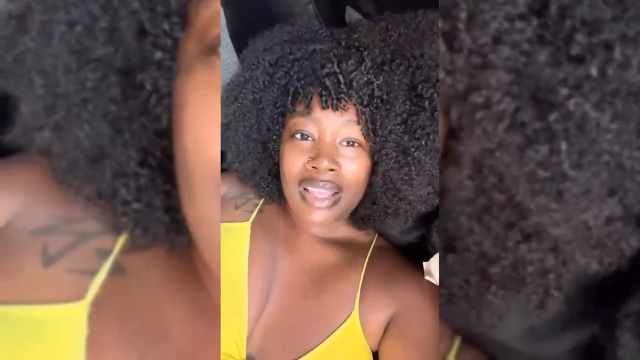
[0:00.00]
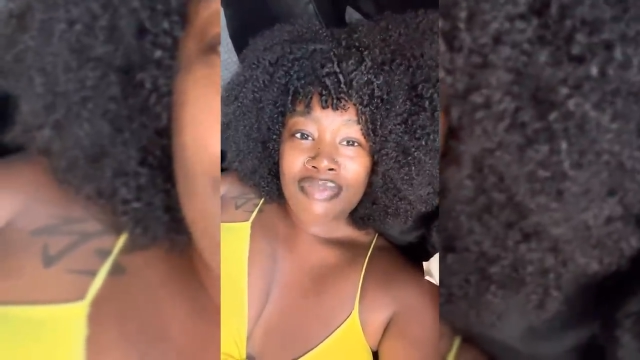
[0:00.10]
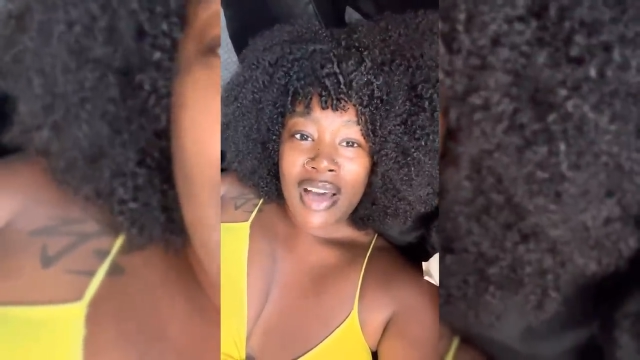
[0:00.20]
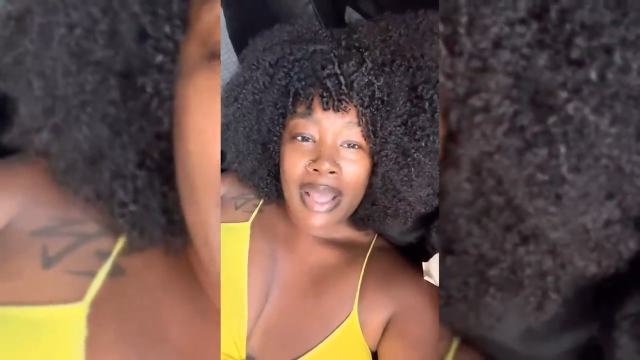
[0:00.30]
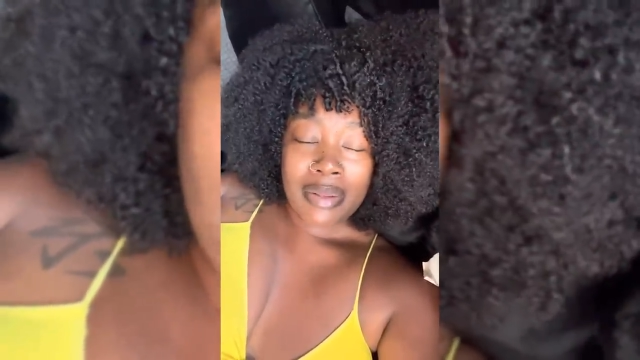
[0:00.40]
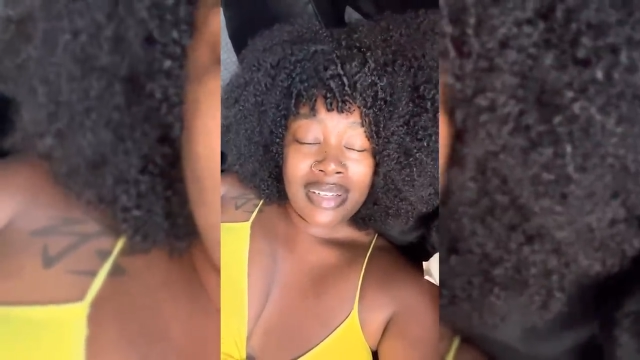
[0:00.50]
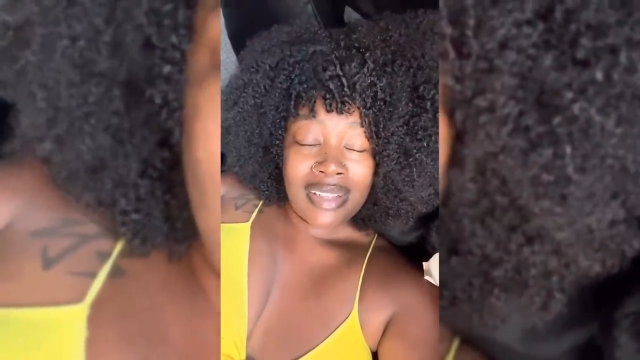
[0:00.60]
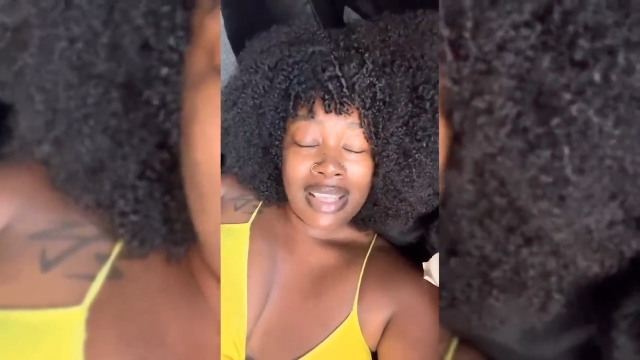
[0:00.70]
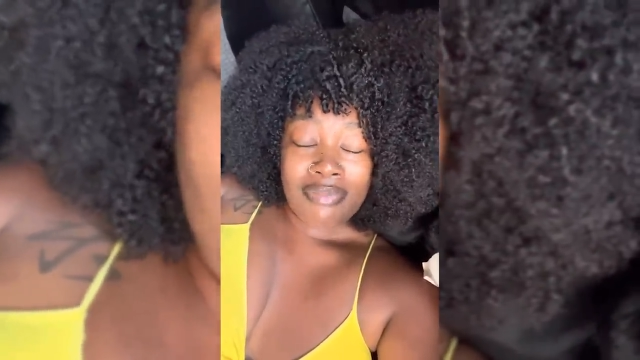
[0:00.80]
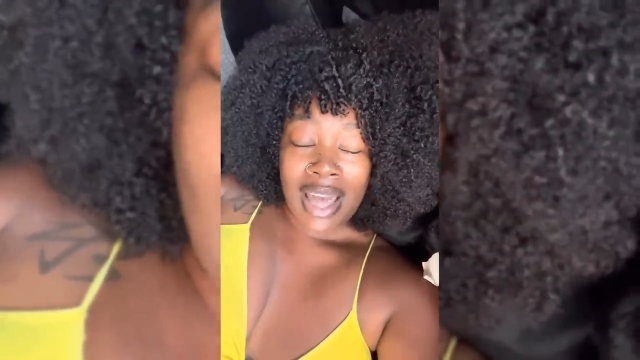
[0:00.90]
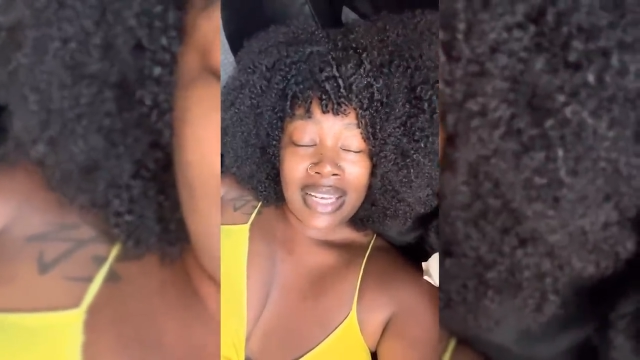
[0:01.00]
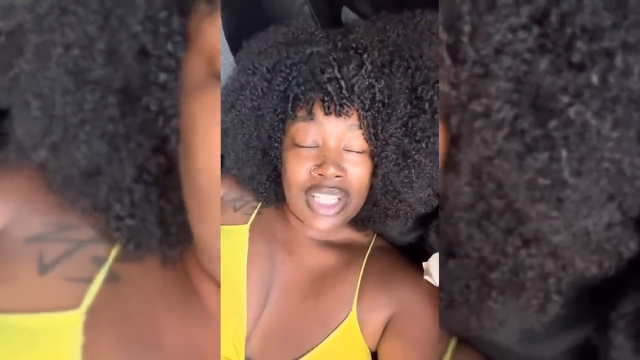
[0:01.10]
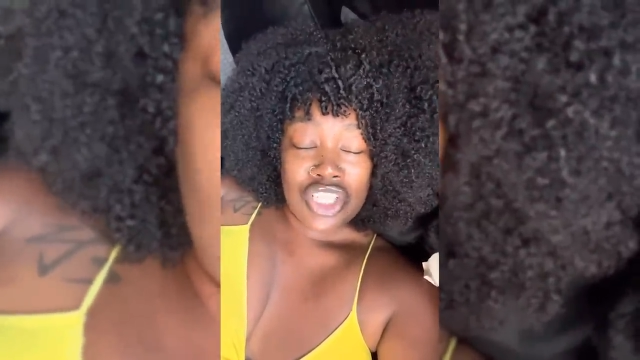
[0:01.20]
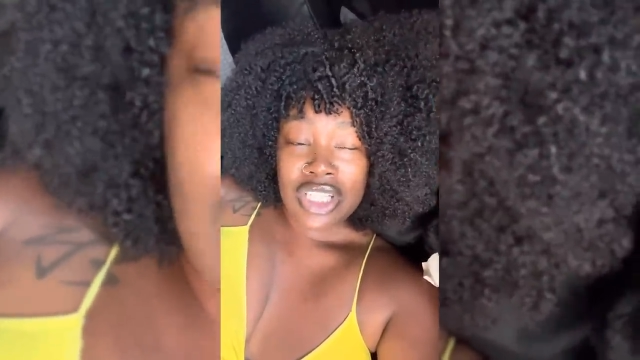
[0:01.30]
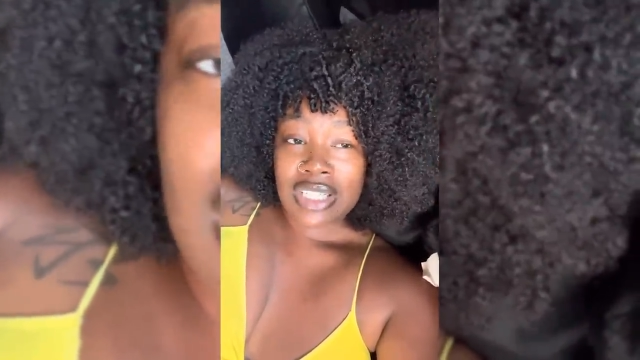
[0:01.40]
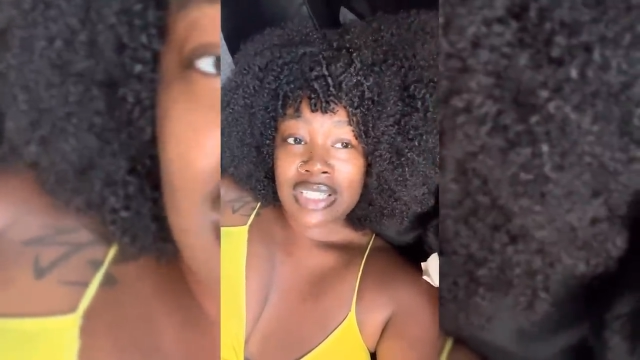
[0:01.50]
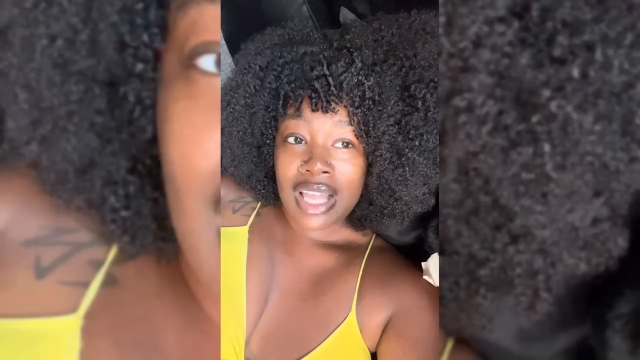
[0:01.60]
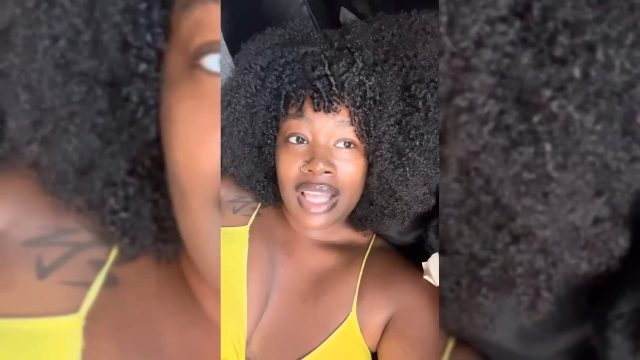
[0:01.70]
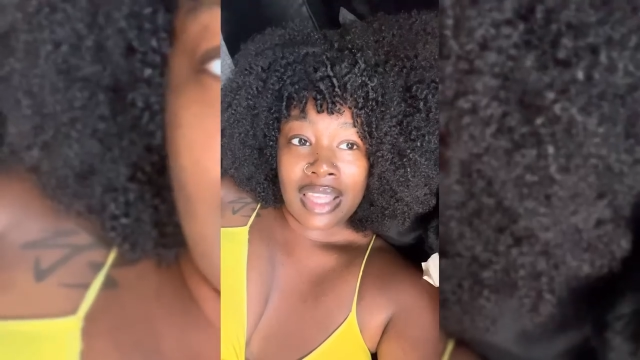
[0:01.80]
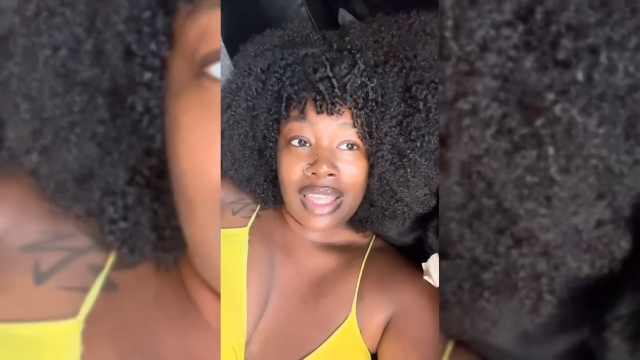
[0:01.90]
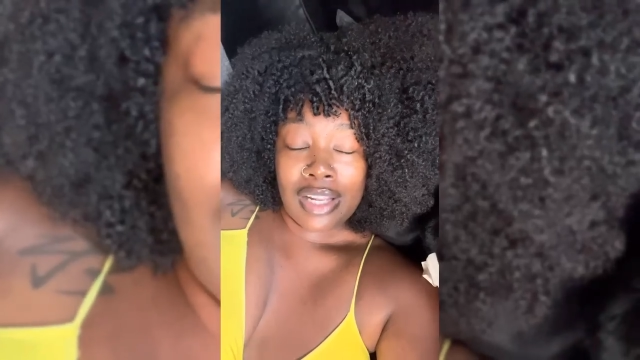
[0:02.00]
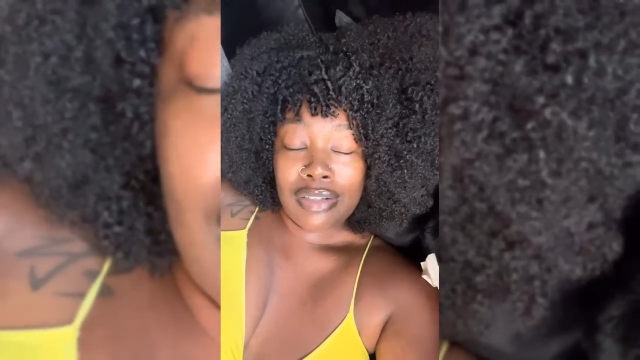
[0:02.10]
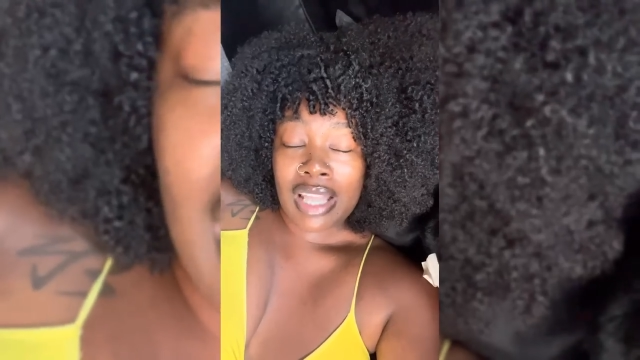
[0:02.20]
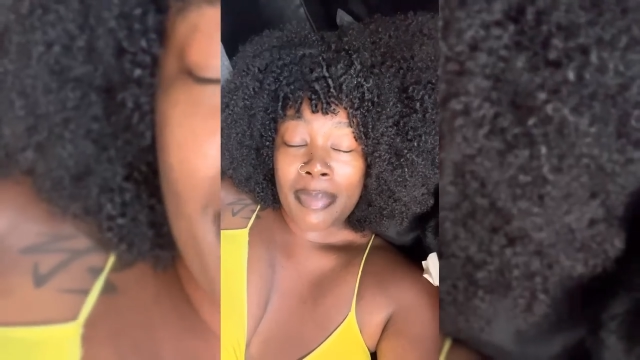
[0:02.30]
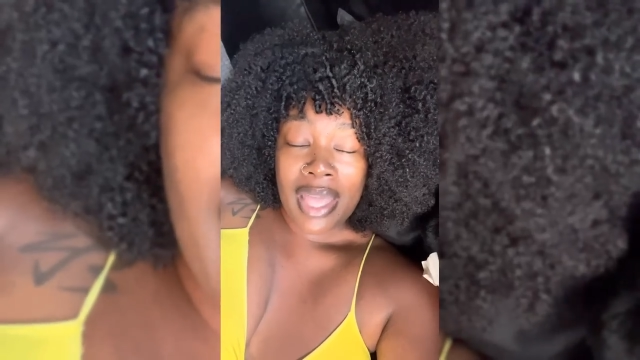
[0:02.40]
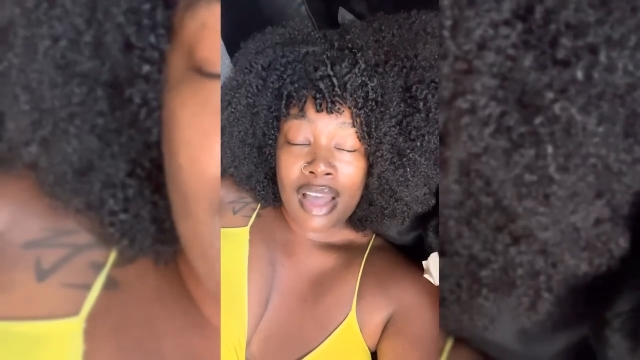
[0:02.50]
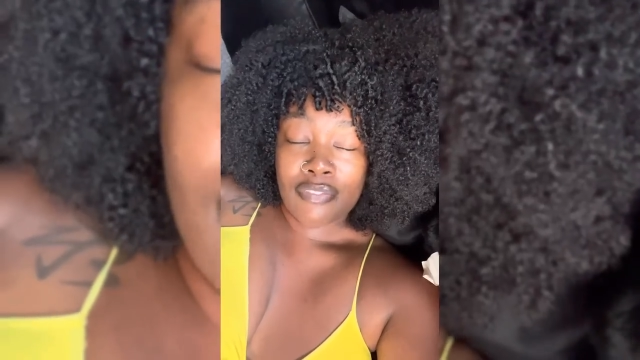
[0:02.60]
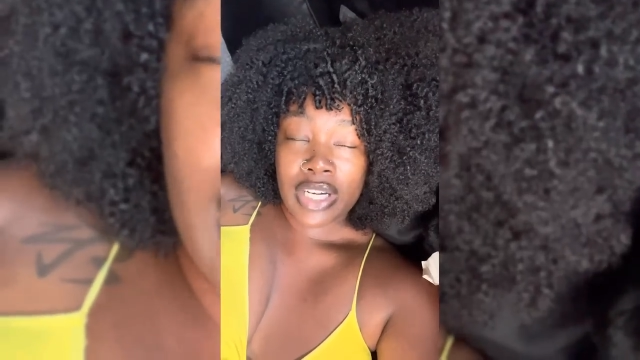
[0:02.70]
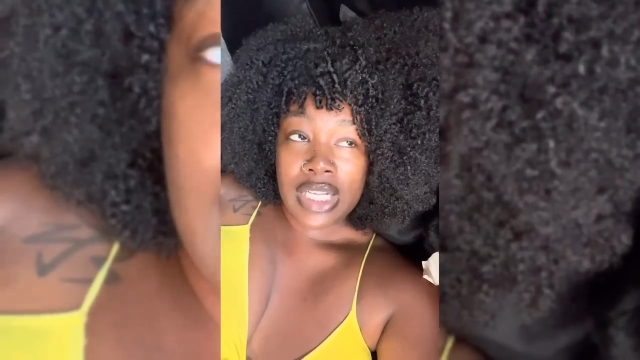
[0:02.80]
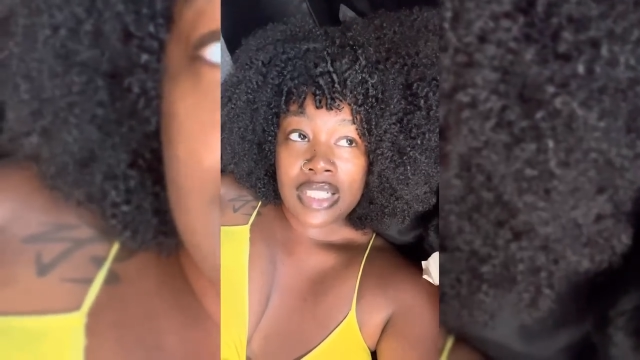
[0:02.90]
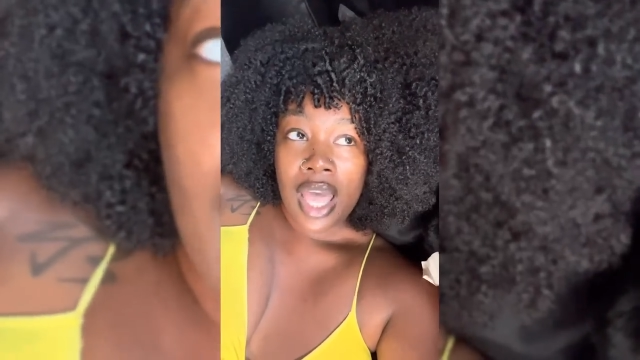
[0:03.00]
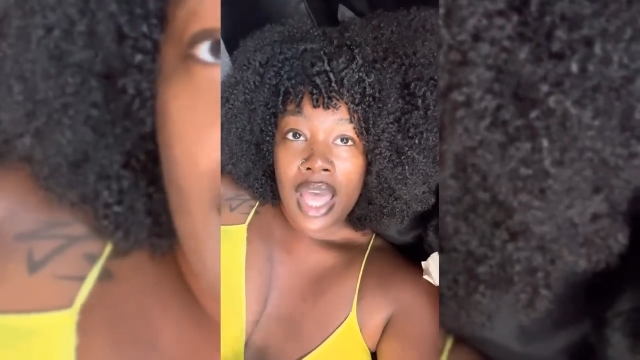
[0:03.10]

he fight ninjas. Like, he don't let me have friends.